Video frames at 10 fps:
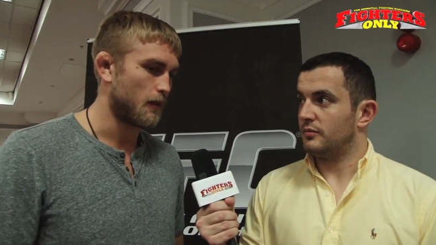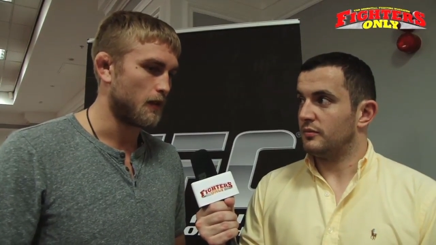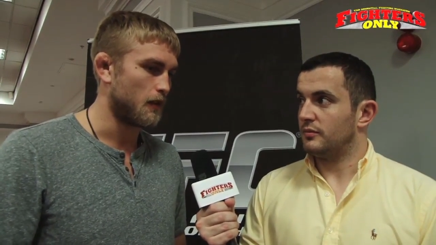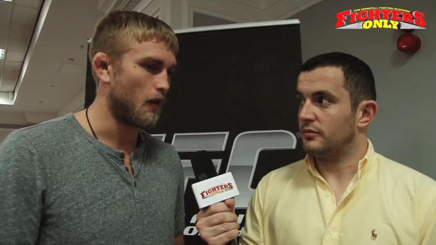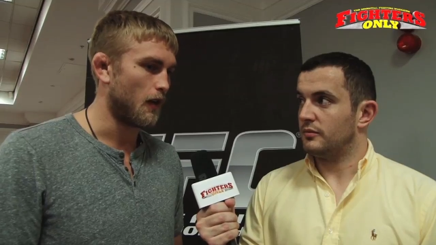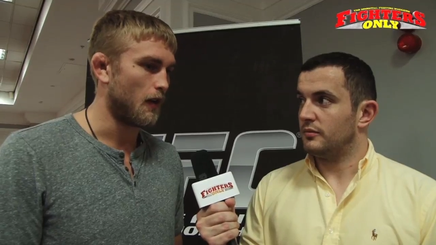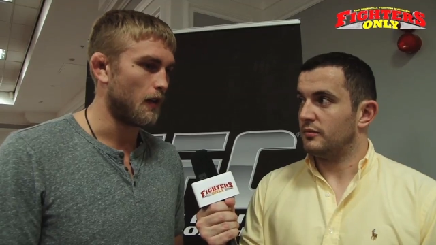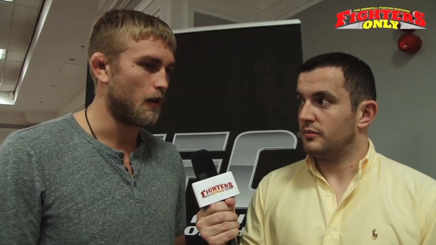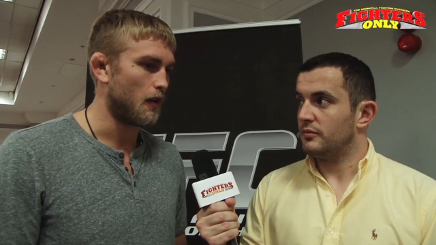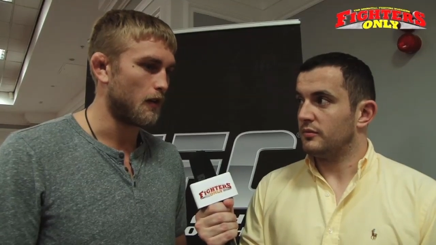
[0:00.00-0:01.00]
Speaker 1: You know, I, I,
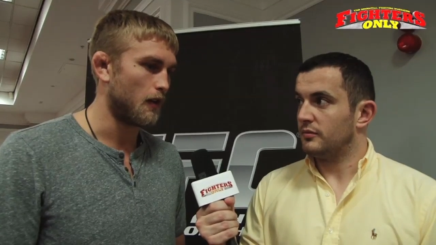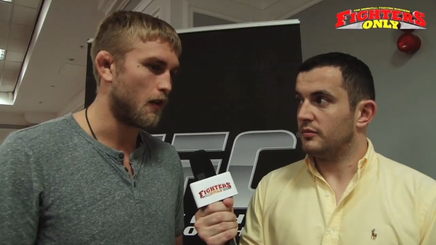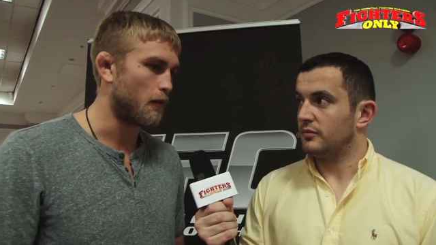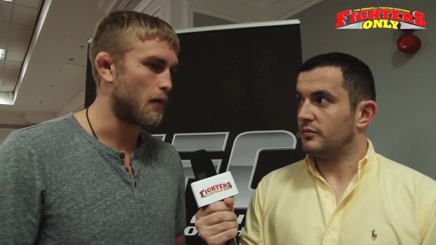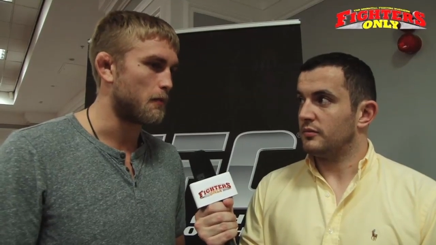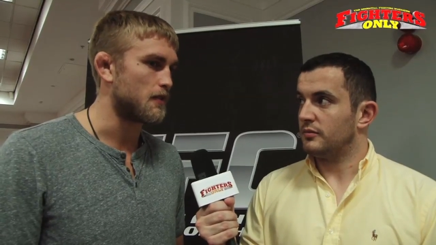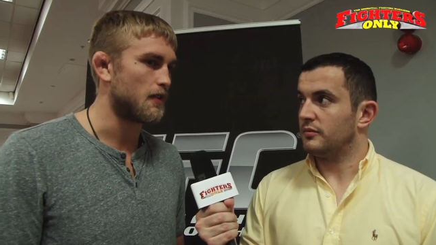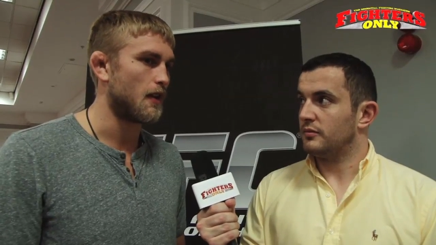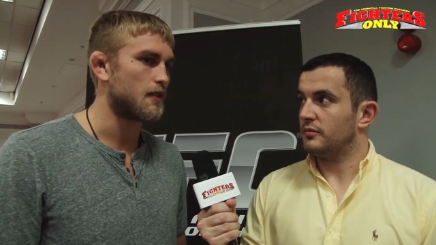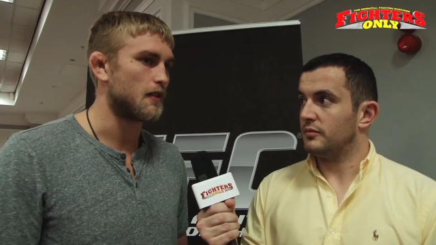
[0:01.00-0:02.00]
I, learned from my
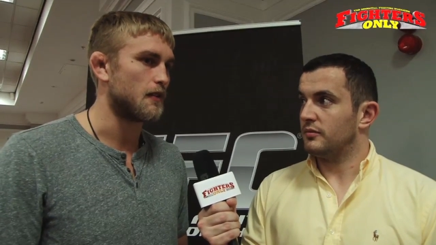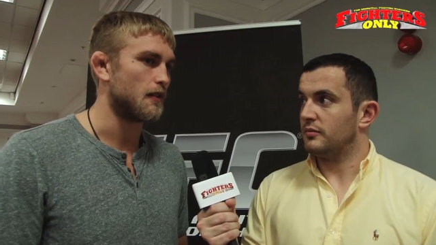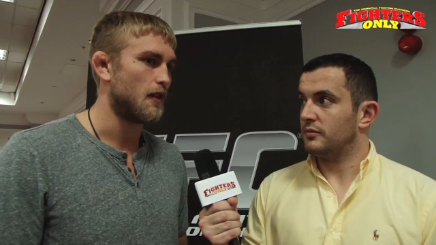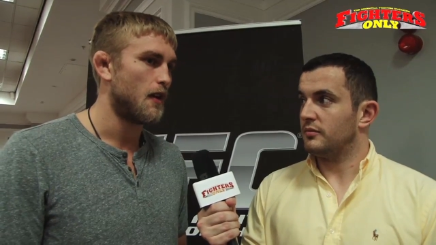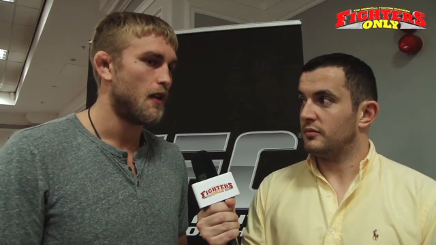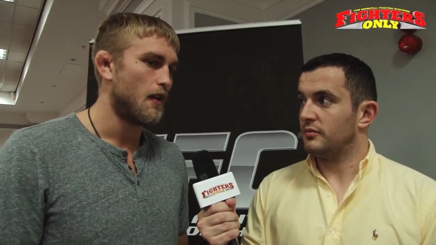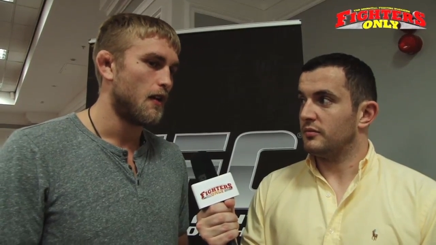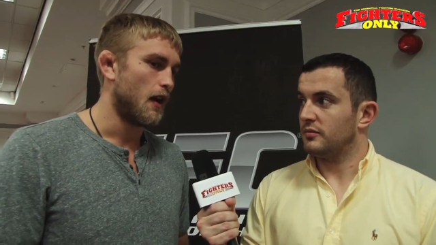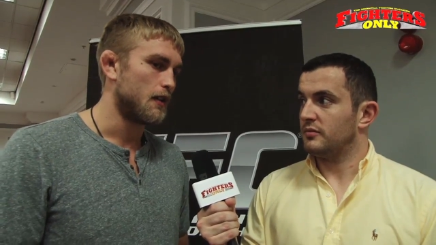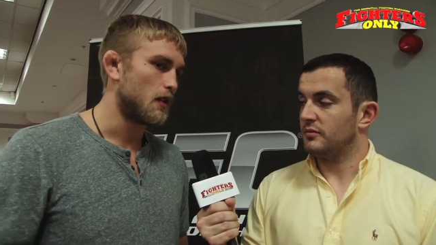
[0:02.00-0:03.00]
mistakes, and
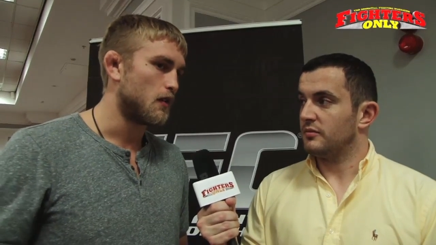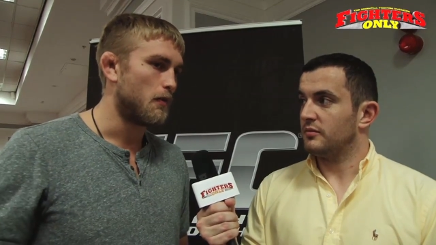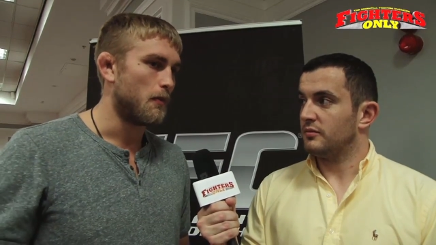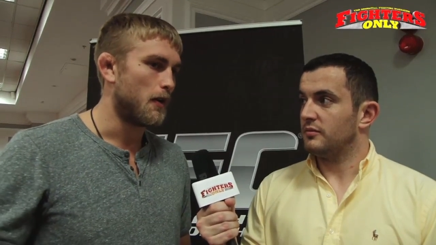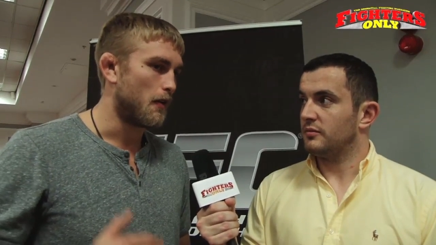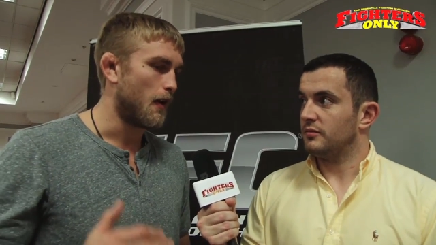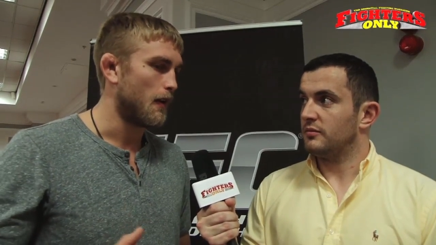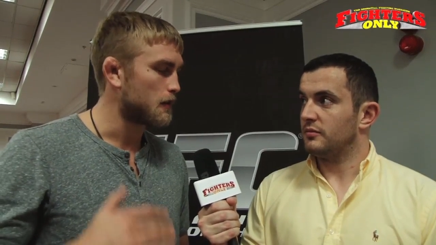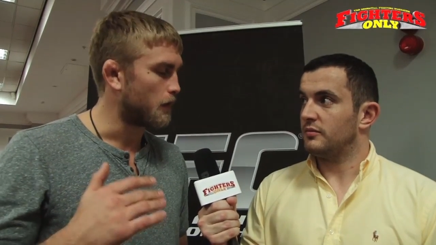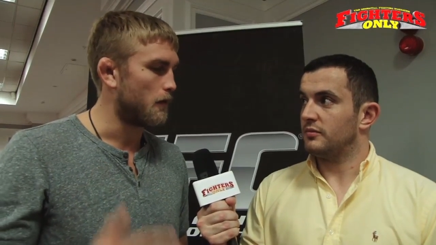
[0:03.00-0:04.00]
I try to be a better
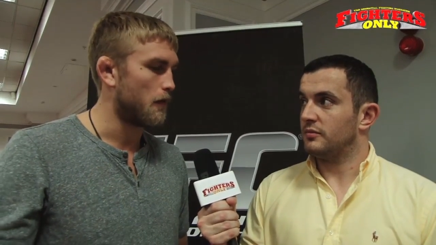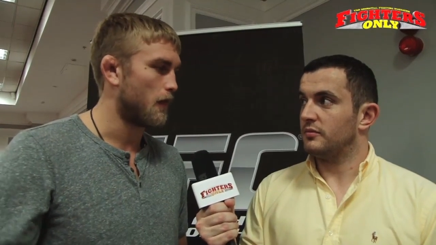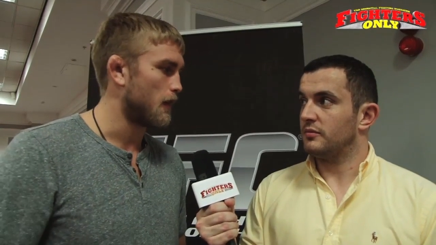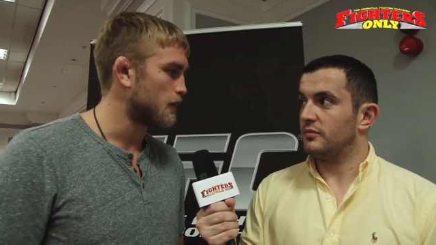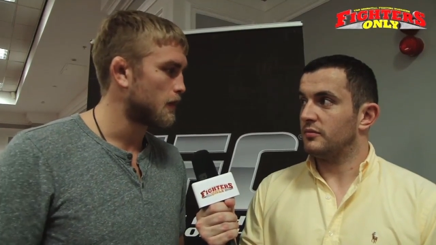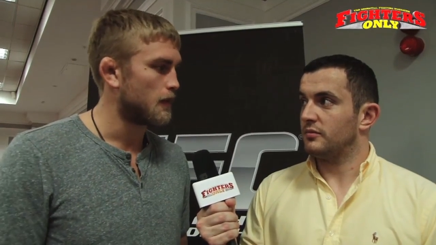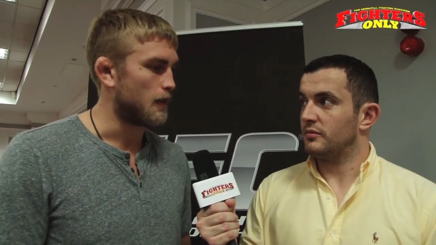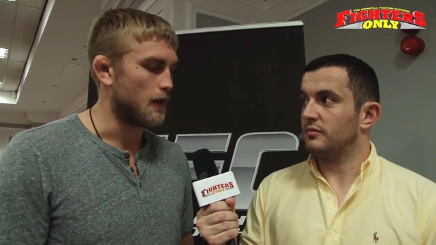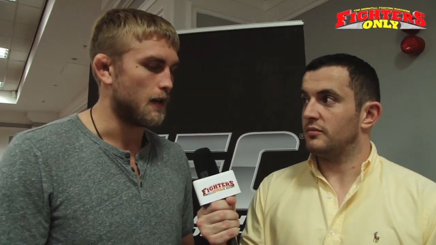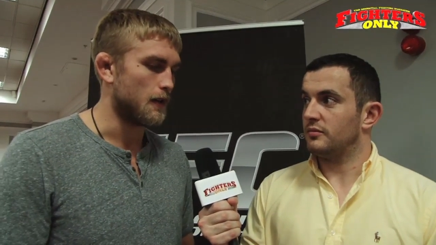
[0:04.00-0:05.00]
Alex for every fight.
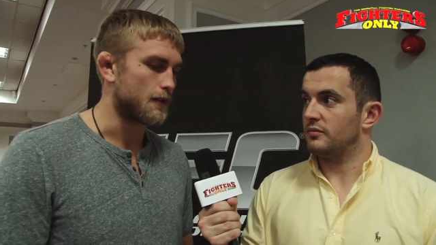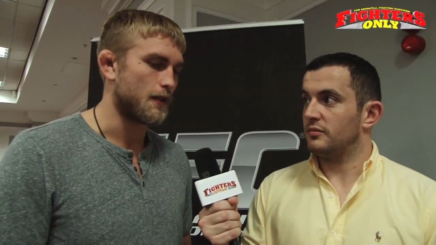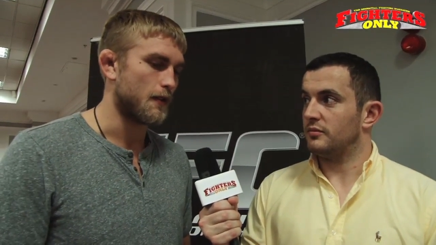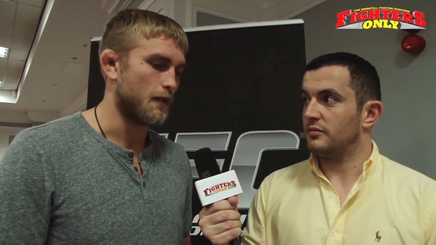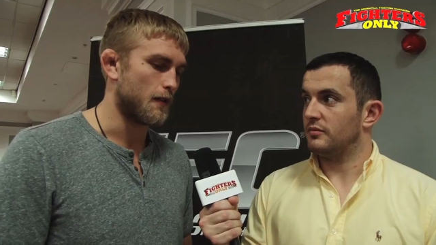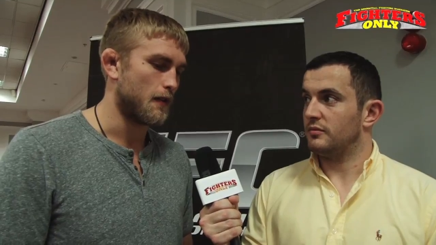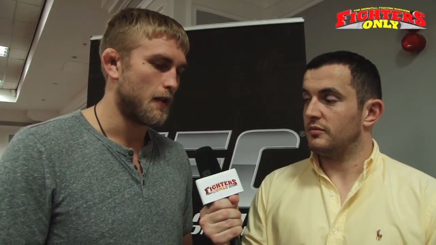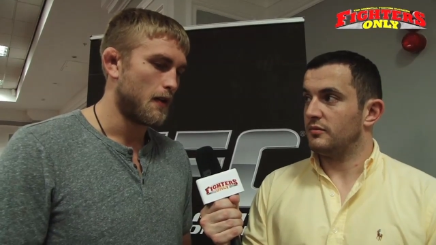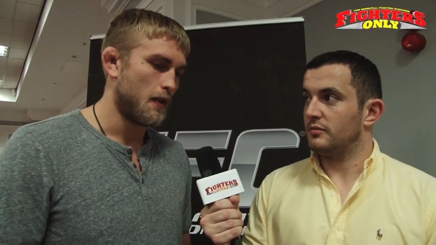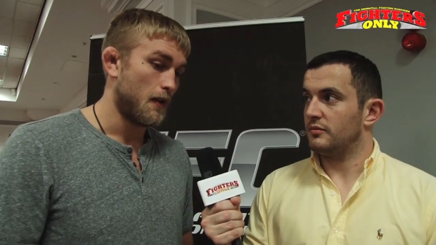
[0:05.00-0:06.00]
Mm. so,
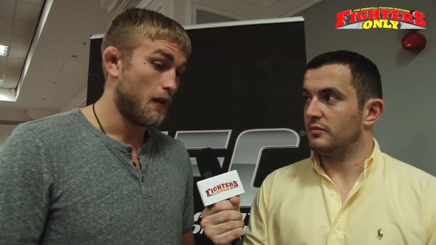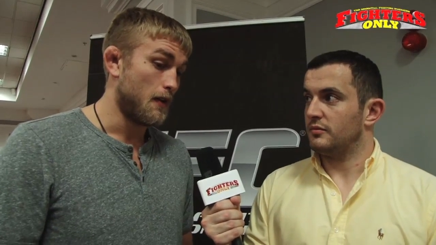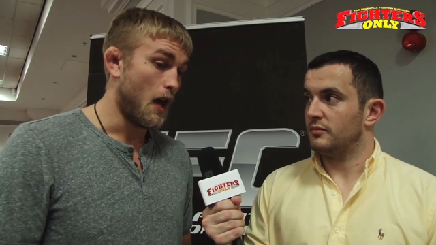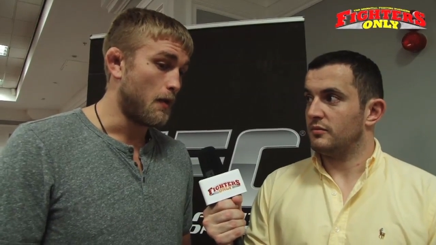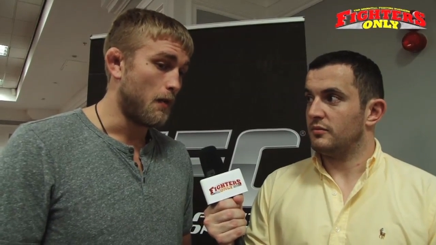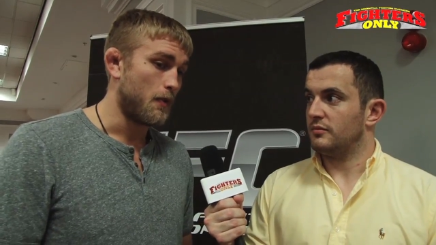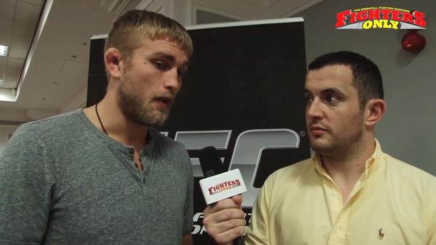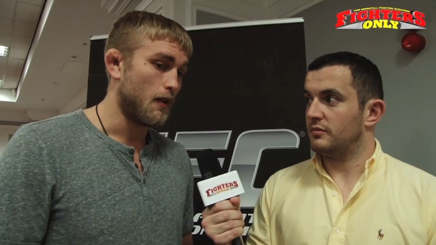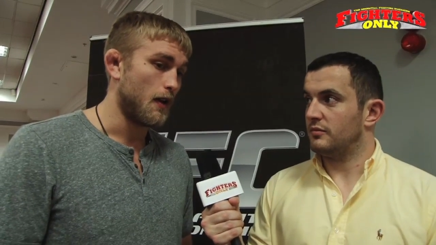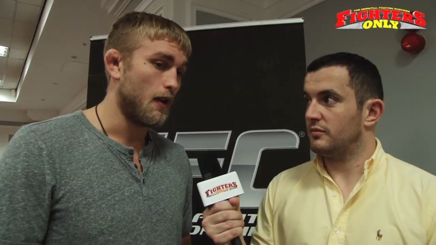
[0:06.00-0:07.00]
yeah, I'm happy,
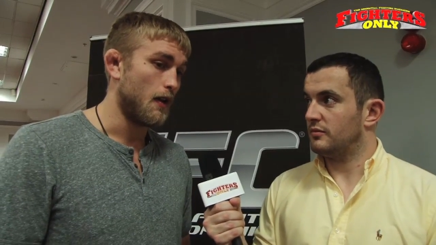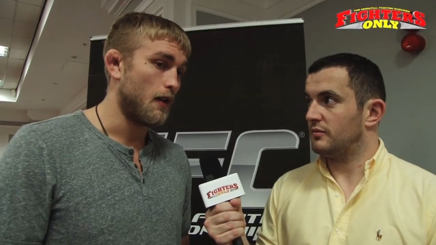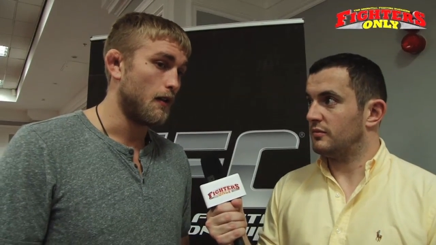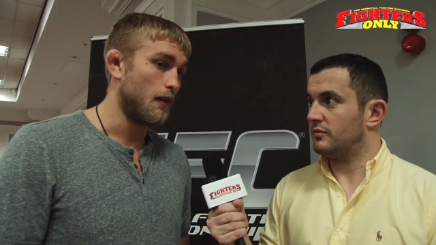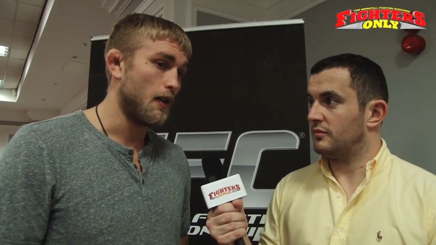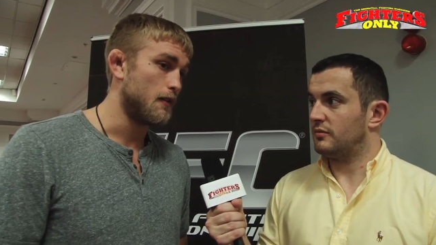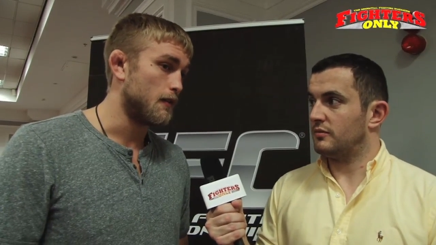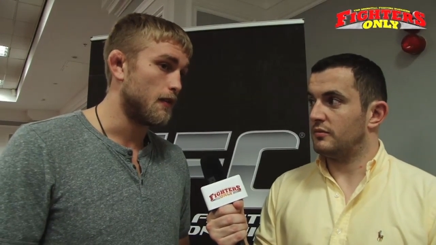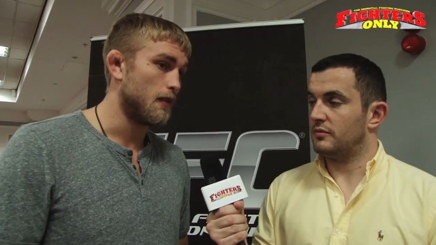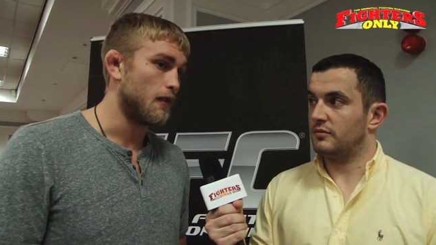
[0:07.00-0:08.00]

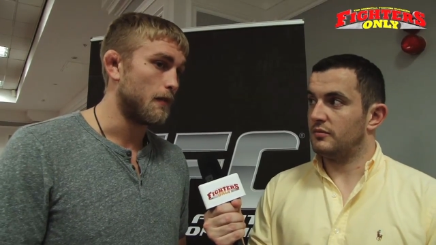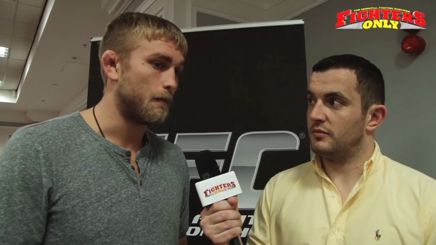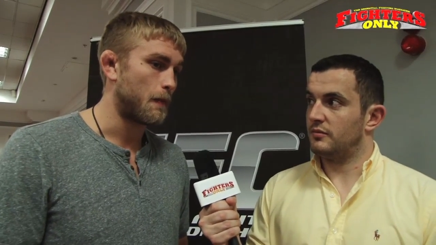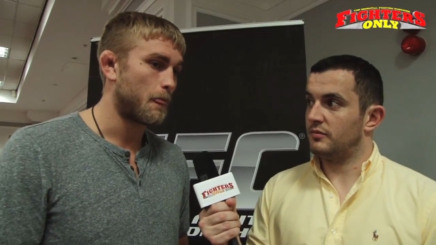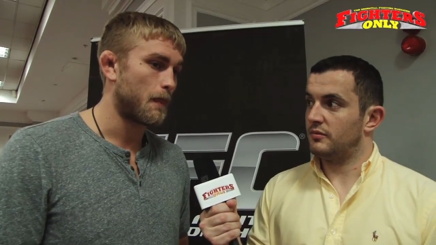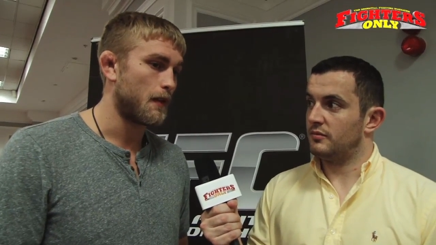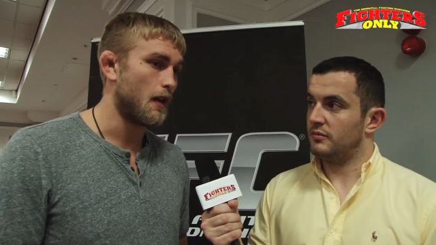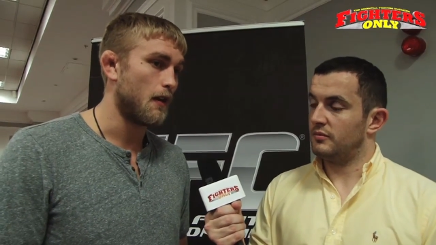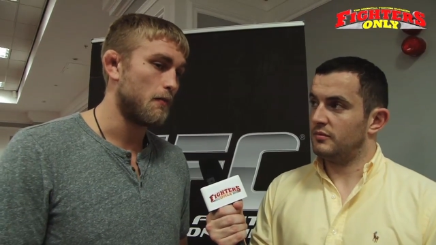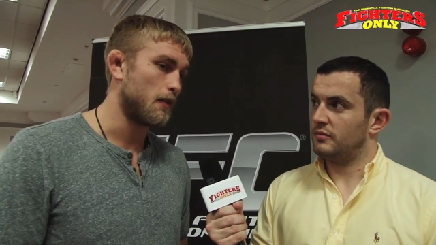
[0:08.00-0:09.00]
and
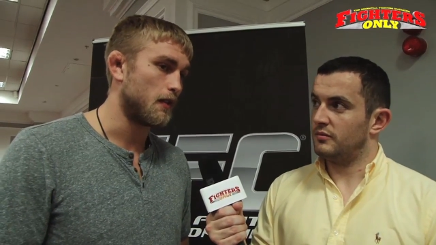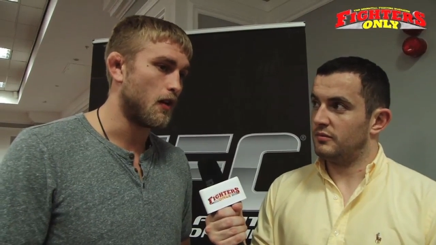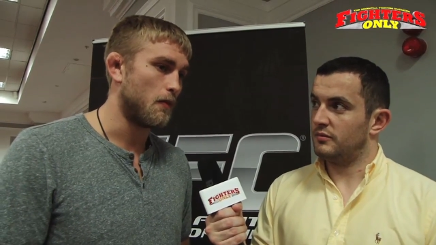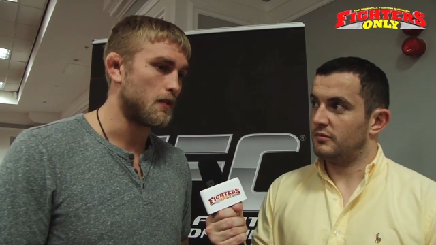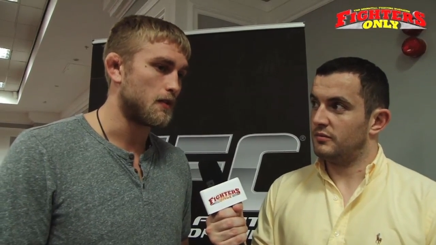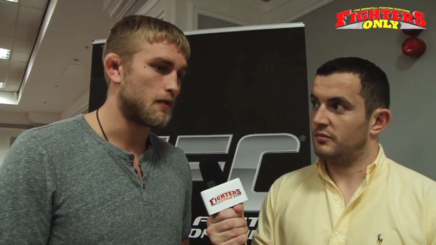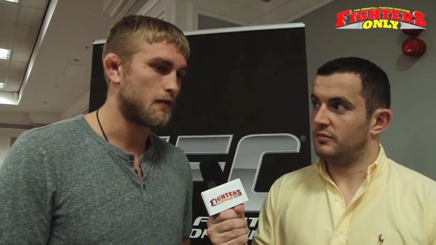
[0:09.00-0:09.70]
yeah, about the comments,